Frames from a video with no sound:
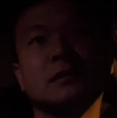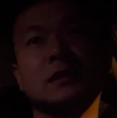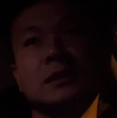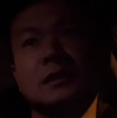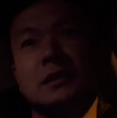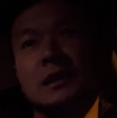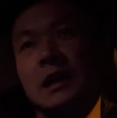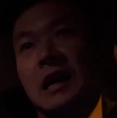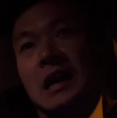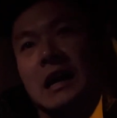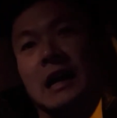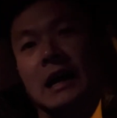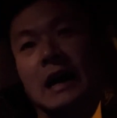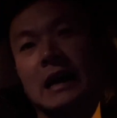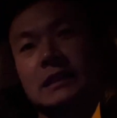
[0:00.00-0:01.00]
Uh,
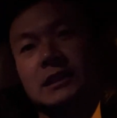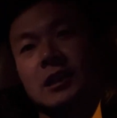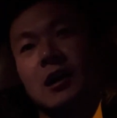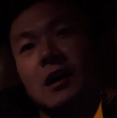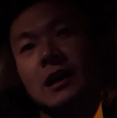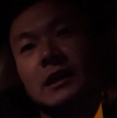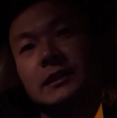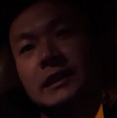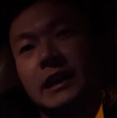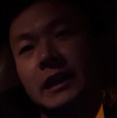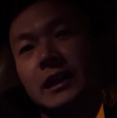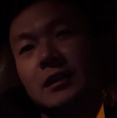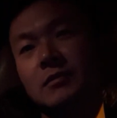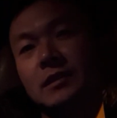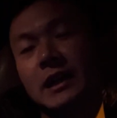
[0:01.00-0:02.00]
as long as they
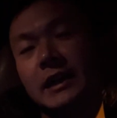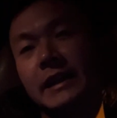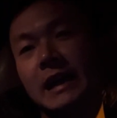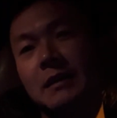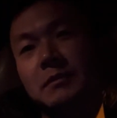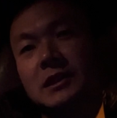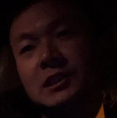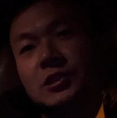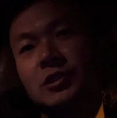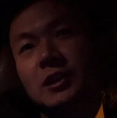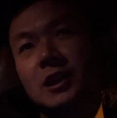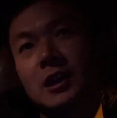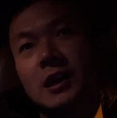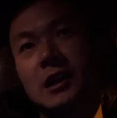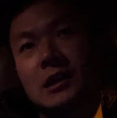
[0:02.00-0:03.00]
don't uh, damage your
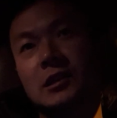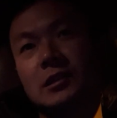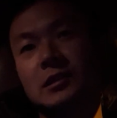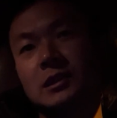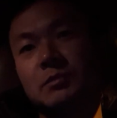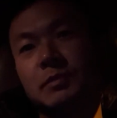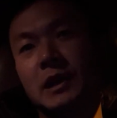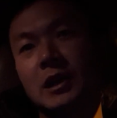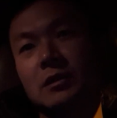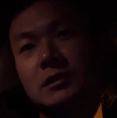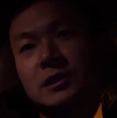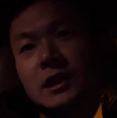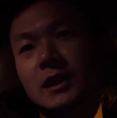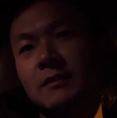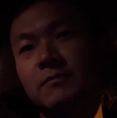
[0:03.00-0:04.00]
car or spill
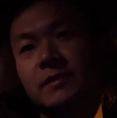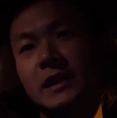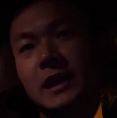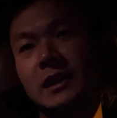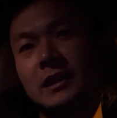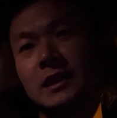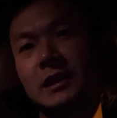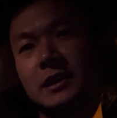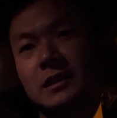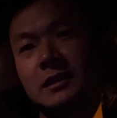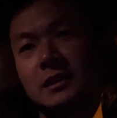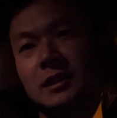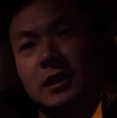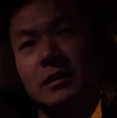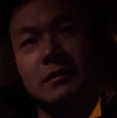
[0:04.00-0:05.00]
stuff, then, uh,
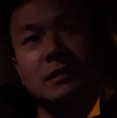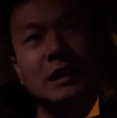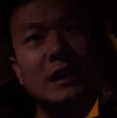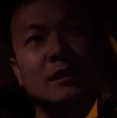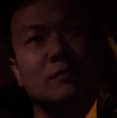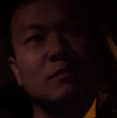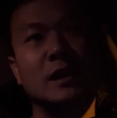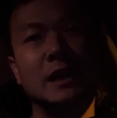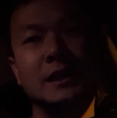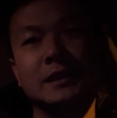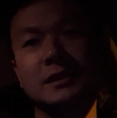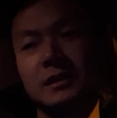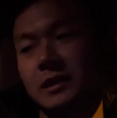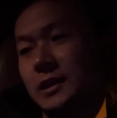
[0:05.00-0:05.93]
you know, I don't mind.